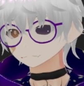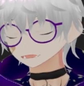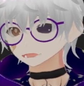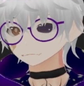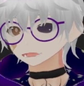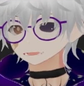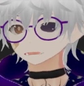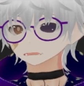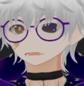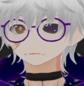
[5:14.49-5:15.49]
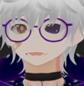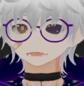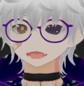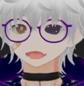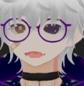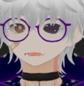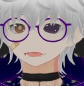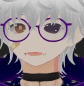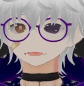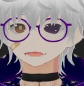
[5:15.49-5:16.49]
These are characters that I either
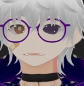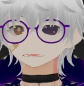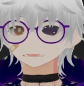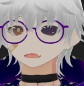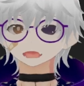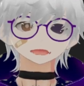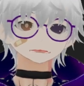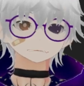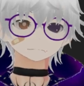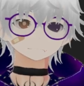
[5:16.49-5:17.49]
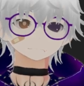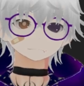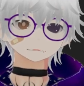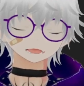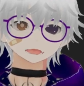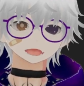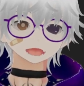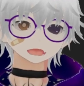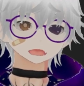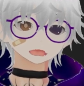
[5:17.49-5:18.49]
didn't have too much, um,
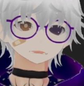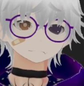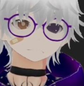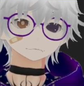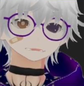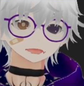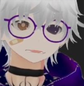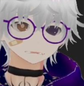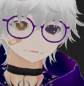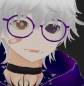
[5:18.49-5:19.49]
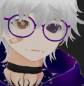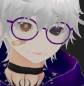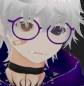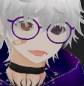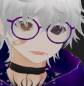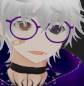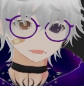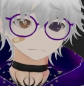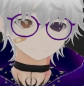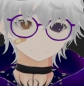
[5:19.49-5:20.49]
enough like fan art,
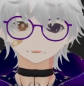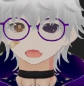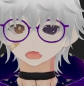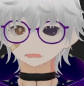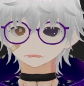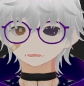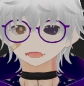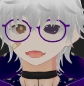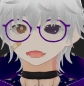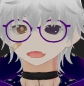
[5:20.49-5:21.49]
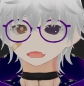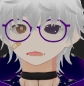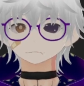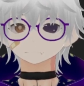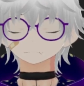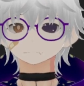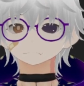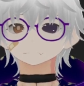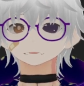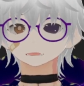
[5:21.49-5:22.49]
or
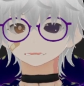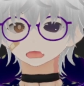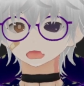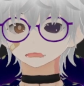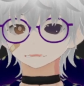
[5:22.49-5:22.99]
enough